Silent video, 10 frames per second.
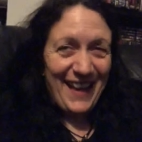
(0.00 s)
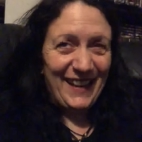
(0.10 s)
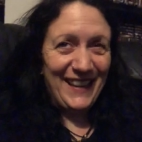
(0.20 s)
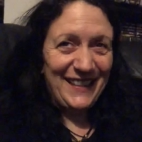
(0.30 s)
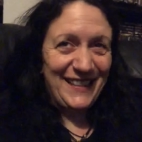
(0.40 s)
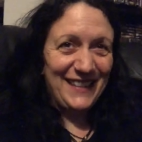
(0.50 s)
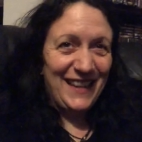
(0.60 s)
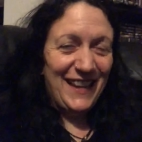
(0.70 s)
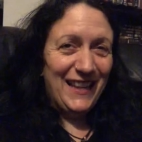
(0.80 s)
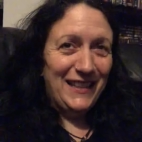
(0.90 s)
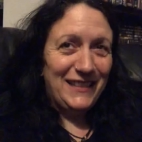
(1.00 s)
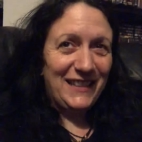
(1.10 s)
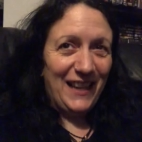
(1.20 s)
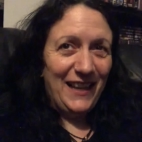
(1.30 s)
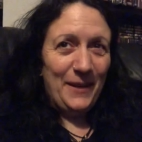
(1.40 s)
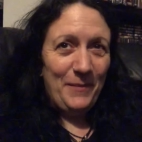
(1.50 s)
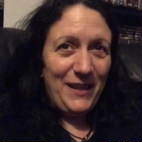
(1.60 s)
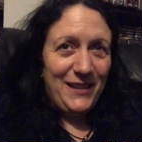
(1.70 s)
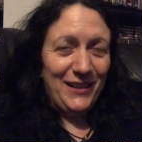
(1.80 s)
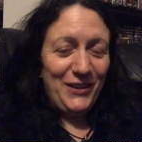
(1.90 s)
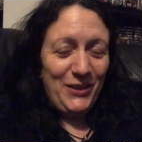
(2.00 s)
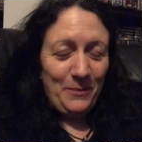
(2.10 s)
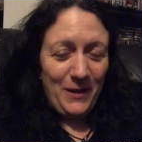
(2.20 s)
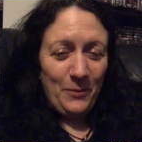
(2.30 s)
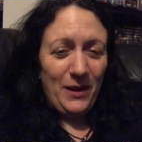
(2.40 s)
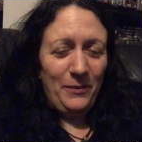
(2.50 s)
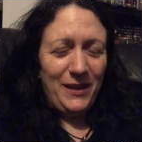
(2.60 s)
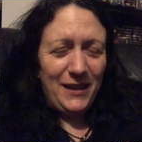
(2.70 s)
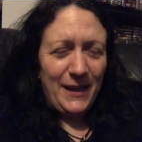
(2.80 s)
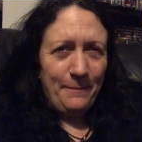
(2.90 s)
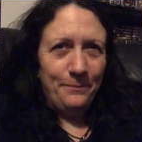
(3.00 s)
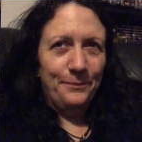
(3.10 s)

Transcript: and um, it started chipping away. I'm thinking,